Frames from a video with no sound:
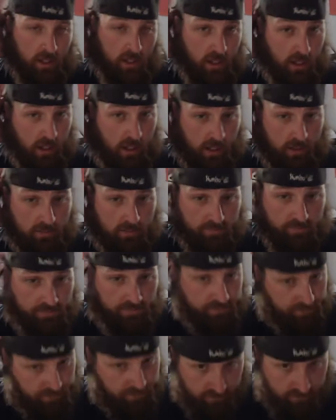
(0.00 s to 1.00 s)
Um,
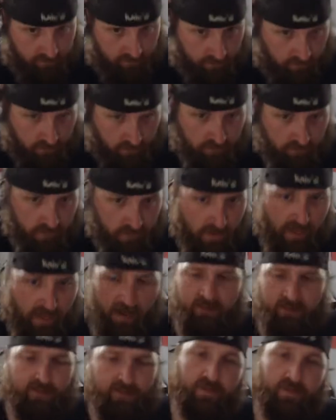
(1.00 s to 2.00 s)

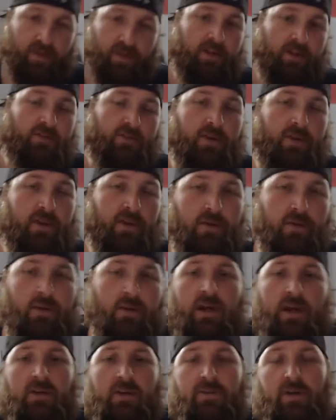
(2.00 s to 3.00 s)
and it's, it is really
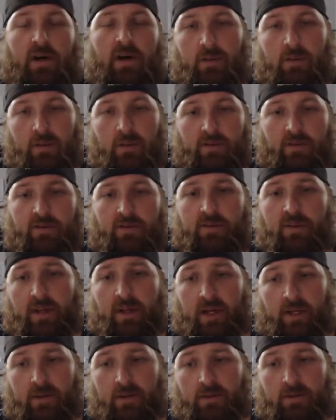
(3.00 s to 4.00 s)
cool to have followers
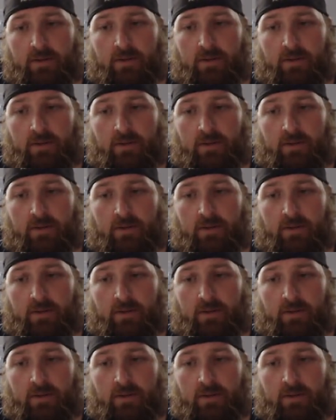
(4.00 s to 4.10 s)
that